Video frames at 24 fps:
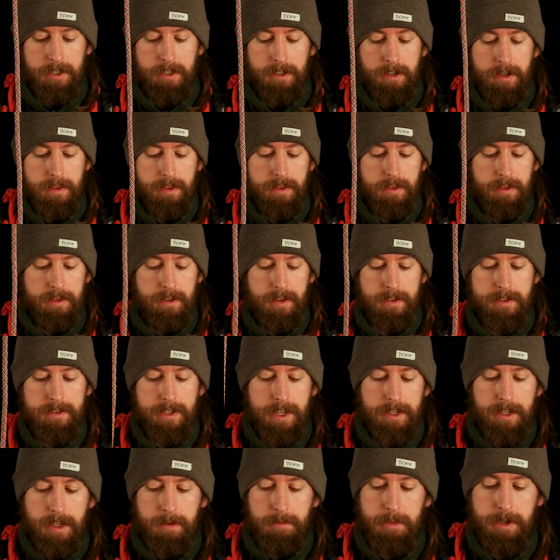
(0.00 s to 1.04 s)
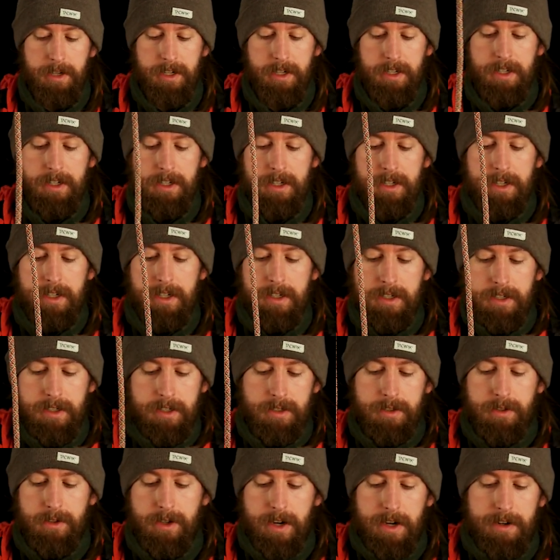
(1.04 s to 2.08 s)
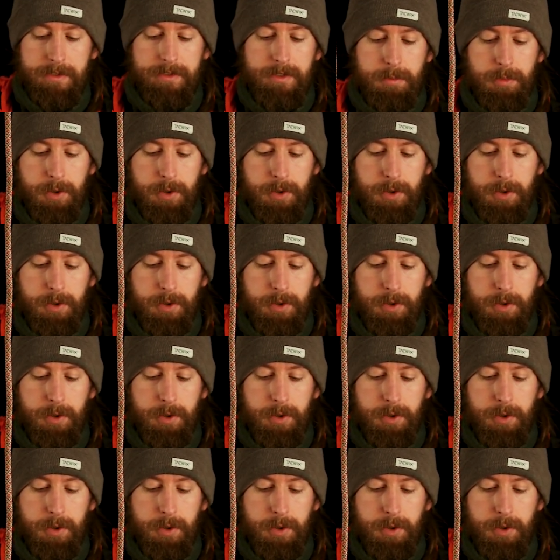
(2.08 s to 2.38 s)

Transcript: in this setup, you have the